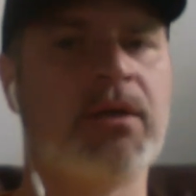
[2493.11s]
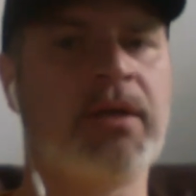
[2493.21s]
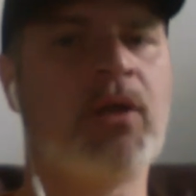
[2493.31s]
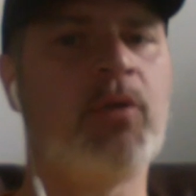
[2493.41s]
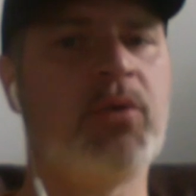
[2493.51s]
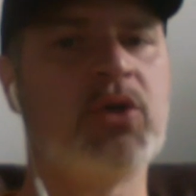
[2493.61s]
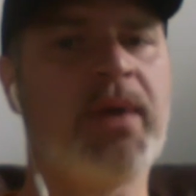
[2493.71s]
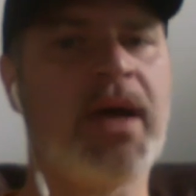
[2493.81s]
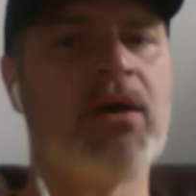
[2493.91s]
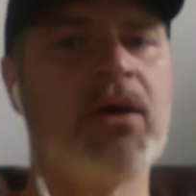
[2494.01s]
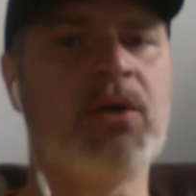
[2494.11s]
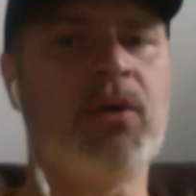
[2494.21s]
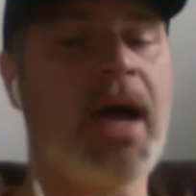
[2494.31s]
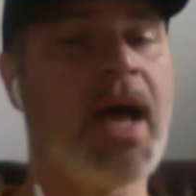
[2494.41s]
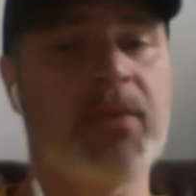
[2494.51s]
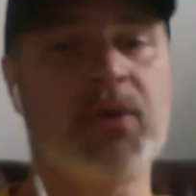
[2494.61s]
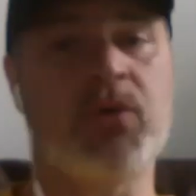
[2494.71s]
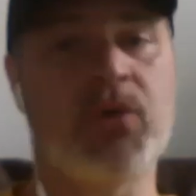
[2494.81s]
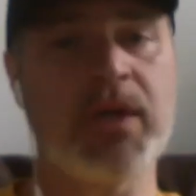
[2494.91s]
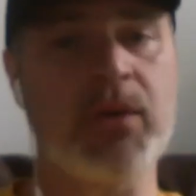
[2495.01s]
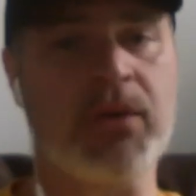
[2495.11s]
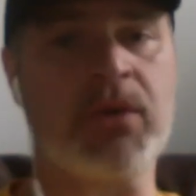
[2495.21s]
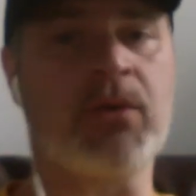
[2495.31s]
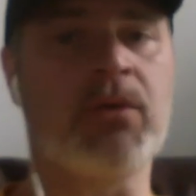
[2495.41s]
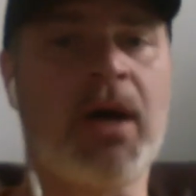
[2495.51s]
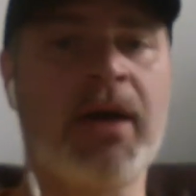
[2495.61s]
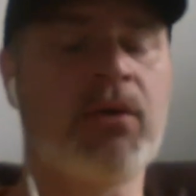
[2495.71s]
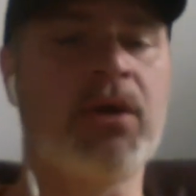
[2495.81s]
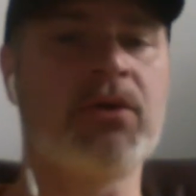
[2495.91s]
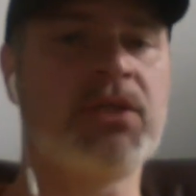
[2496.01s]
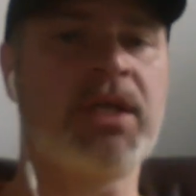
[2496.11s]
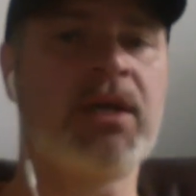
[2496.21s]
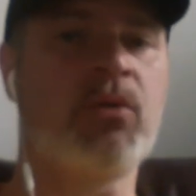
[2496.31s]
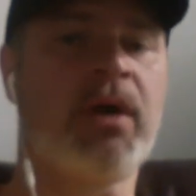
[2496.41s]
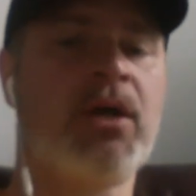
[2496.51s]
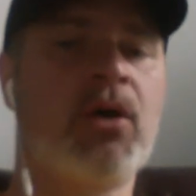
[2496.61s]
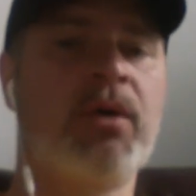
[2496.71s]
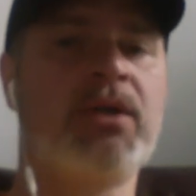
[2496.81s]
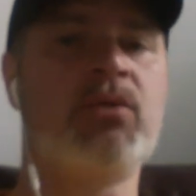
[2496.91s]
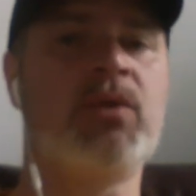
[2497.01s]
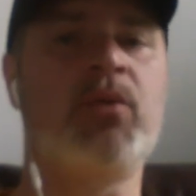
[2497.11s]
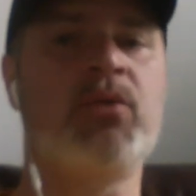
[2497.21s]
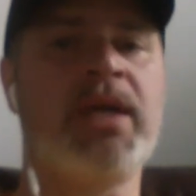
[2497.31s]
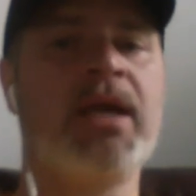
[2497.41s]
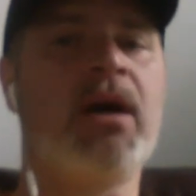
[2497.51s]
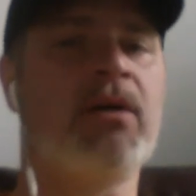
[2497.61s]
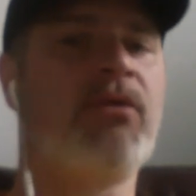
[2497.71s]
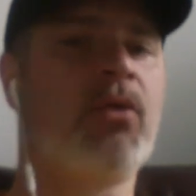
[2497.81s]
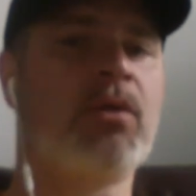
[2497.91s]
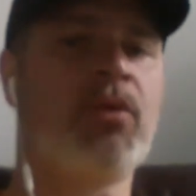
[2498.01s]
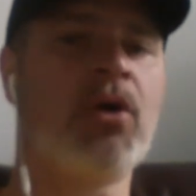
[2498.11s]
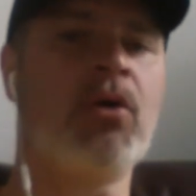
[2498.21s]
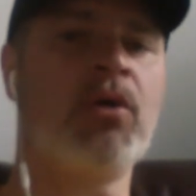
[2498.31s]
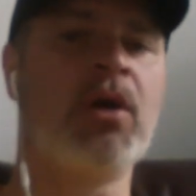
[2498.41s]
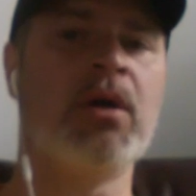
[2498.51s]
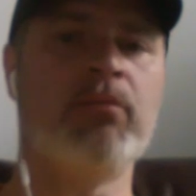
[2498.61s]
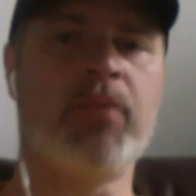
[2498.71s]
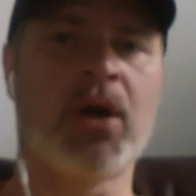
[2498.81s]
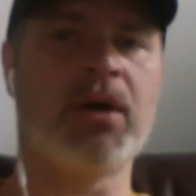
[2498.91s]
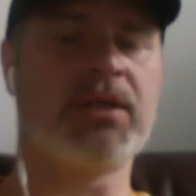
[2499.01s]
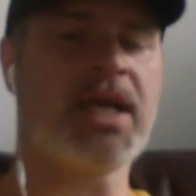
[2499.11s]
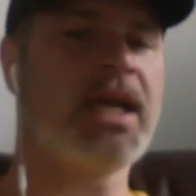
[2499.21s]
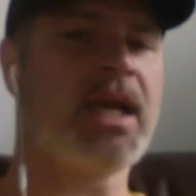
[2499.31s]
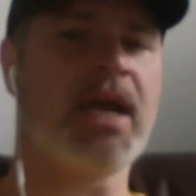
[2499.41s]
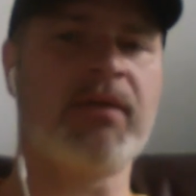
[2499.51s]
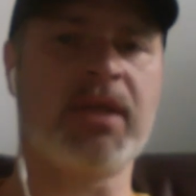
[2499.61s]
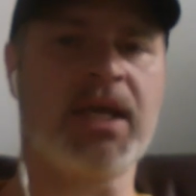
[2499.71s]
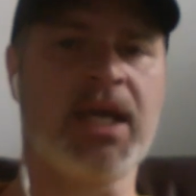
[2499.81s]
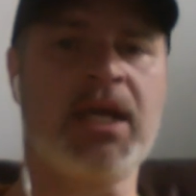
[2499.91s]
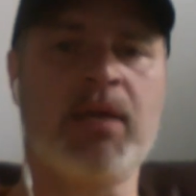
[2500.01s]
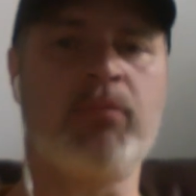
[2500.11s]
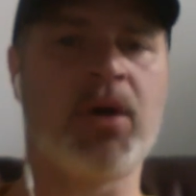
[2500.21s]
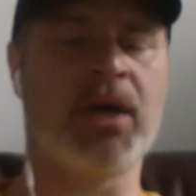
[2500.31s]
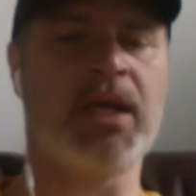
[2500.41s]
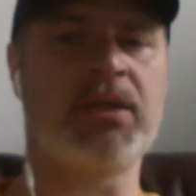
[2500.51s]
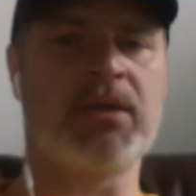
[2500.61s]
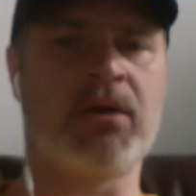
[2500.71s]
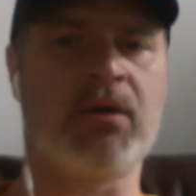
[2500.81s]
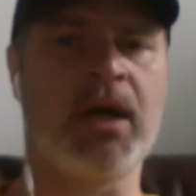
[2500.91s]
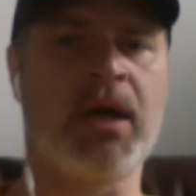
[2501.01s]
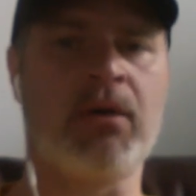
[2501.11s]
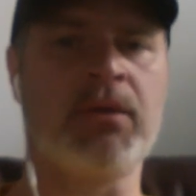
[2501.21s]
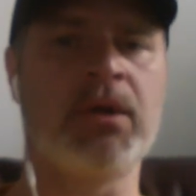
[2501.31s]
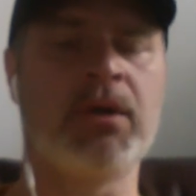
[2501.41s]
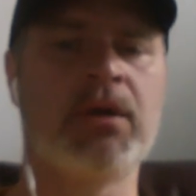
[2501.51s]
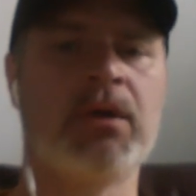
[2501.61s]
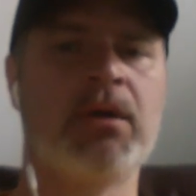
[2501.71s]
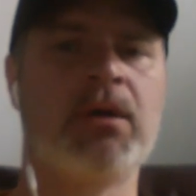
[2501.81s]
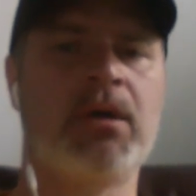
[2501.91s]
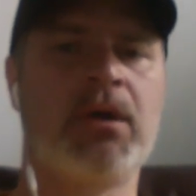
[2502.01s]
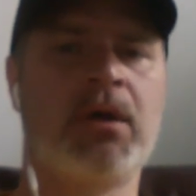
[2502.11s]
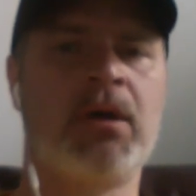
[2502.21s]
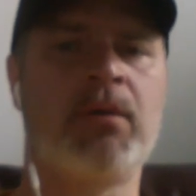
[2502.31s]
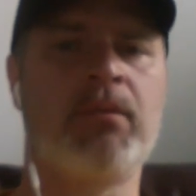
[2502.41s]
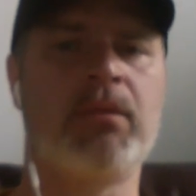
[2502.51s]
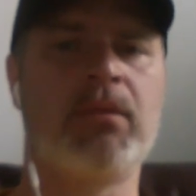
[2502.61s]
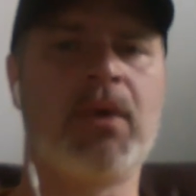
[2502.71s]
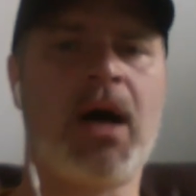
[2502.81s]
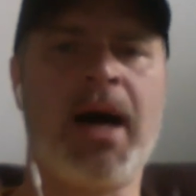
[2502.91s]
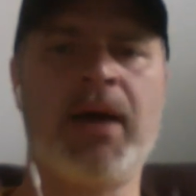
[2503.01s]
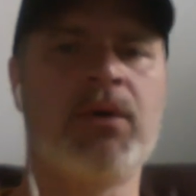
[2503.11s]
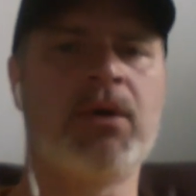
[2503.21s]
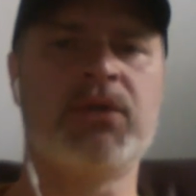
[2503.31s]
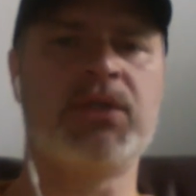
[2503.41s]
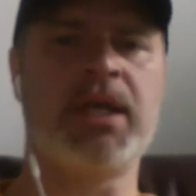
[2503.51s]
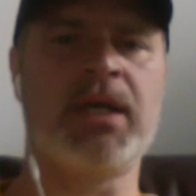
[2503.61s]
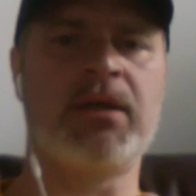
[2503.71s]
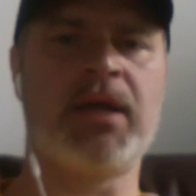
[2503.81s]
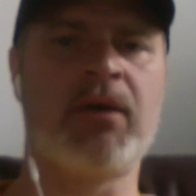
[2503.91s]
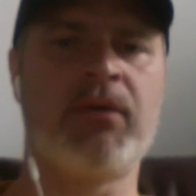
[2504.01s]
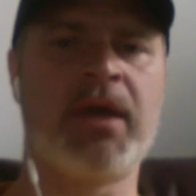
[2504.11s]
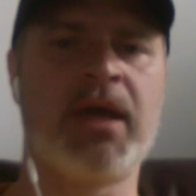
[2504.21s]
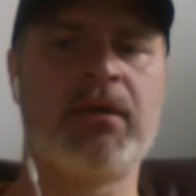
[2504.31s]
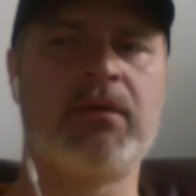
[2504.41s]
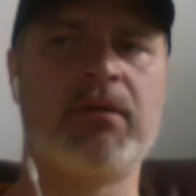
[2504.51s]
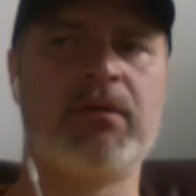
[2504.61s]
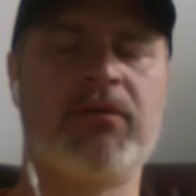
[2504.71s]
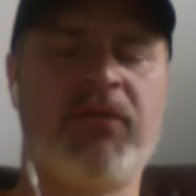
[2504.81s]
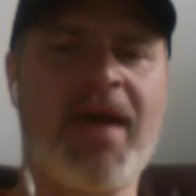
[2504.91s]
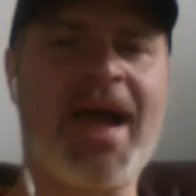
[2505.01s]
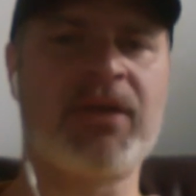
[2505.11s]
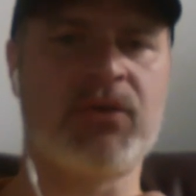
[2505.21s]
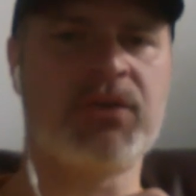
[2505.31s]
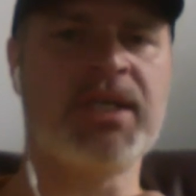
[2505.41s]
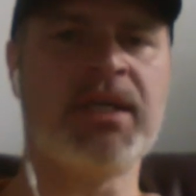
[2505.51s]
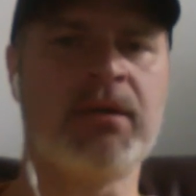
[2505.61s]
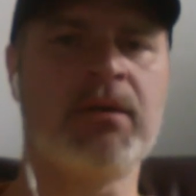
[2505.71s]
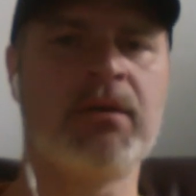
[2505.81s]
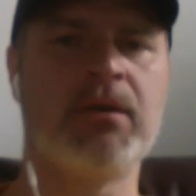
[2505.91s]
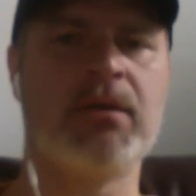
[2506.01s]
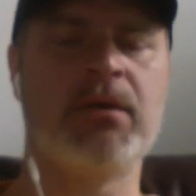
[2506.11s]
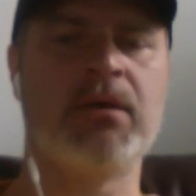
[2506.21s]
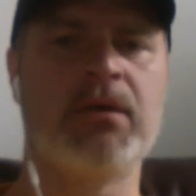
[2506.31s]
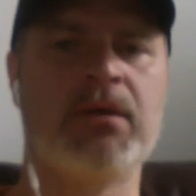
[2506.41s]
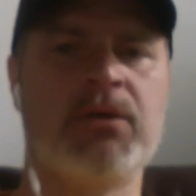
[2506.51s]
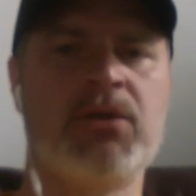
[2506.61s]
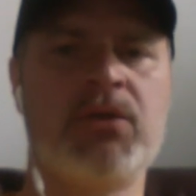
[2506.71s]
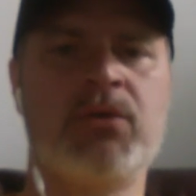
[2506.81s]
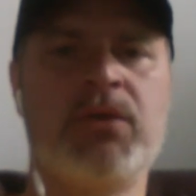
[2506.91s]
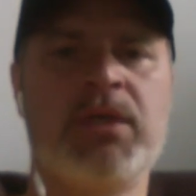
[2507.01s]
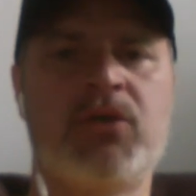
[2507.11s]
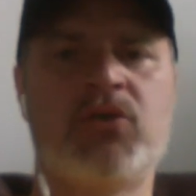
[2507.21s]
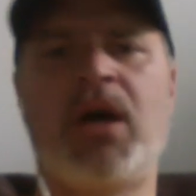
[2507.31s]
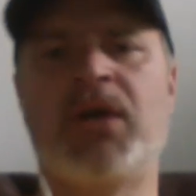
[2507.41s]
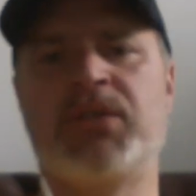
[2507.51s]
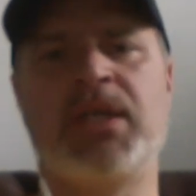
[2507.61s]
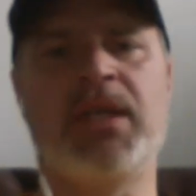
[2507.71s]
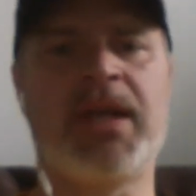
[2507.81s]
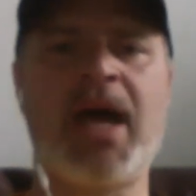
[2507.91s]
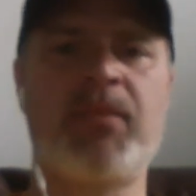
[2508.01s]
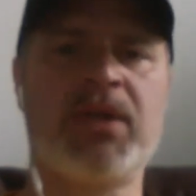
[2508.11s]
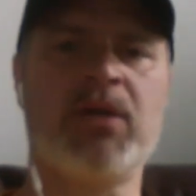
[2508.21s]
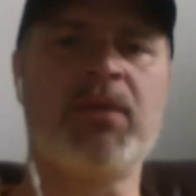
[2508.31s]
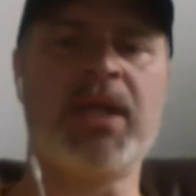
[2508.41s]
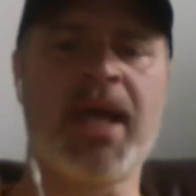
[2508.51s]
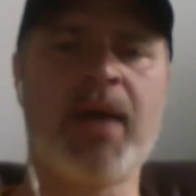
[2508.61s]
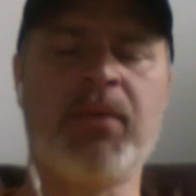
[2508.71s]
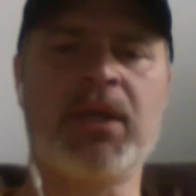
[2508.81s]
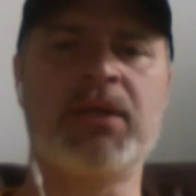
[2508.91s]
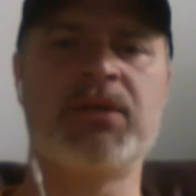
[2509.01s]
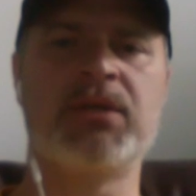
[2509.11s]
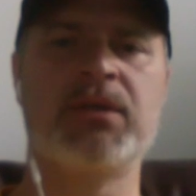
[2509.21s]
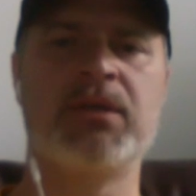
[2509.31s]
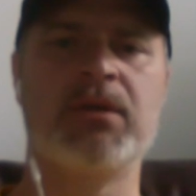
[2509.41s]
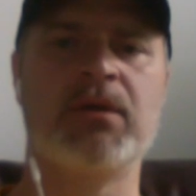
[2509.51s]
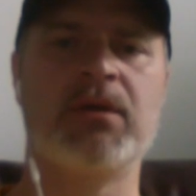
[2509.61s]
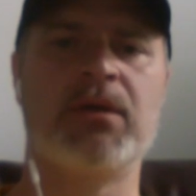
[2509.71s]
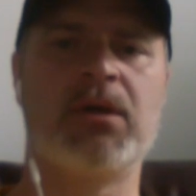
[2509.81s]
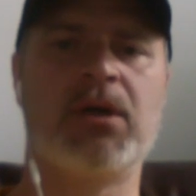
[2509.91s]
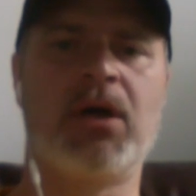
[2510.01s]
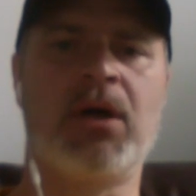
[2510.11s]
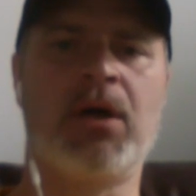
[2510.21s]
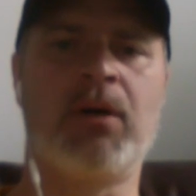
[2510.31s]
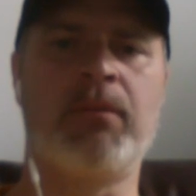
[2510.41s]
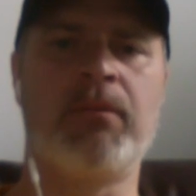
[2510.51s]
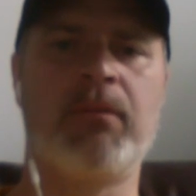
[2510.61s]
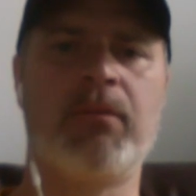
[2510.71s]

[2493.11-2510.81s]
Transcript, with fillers: They'll push back on you. I happen to agree with you. I don't understand why going to a bodega on Fordham Road, burn, taking everything in it, burning it to the ground. Um, I don't understand how that factors in to the atrocity that happened in Minneapolis. Um, like you're